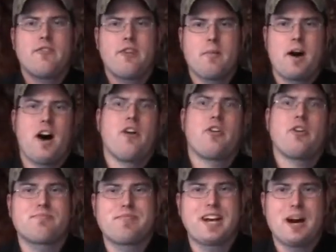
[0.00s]
from
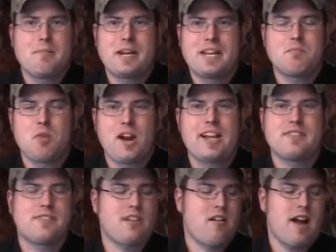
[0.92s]
other company
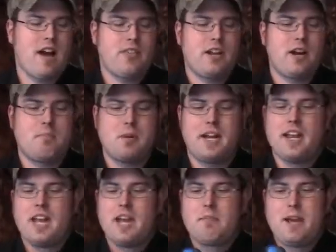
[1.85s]
brands that are out there, but
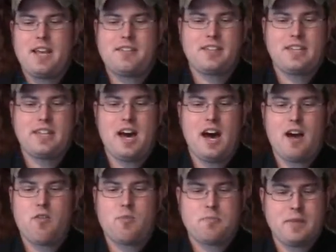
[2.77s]
basically the
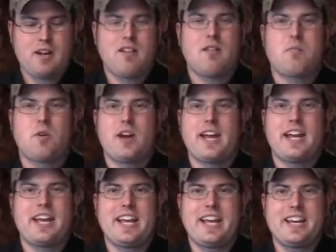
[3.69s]
Aquamira
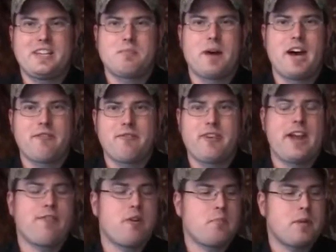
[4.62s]
brand is my
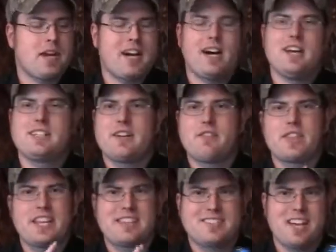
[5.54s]
favorite because
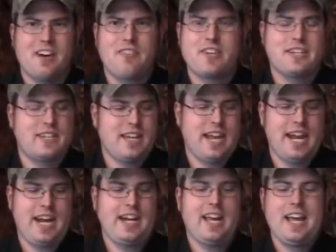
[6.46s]
everything's
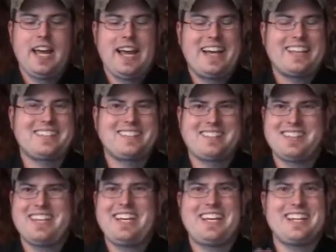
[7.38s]
self-contained, it's
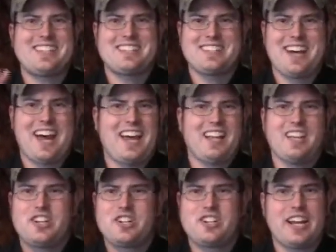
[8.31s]
sleek, it's
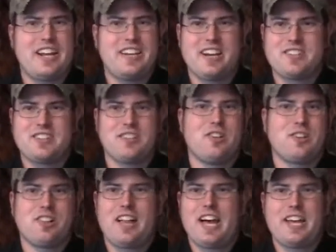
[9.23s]
stylish, it doesn't
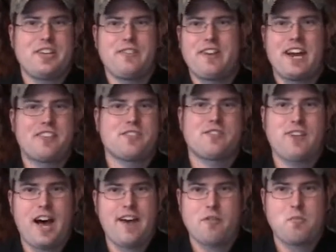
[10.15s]
look like you've got a
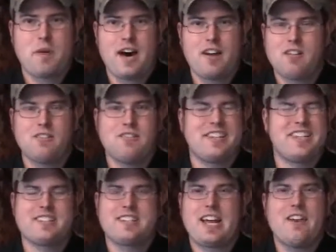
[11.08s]
survival bottle, it
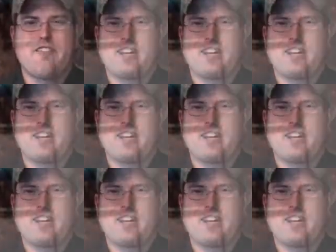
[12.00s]
doesn't have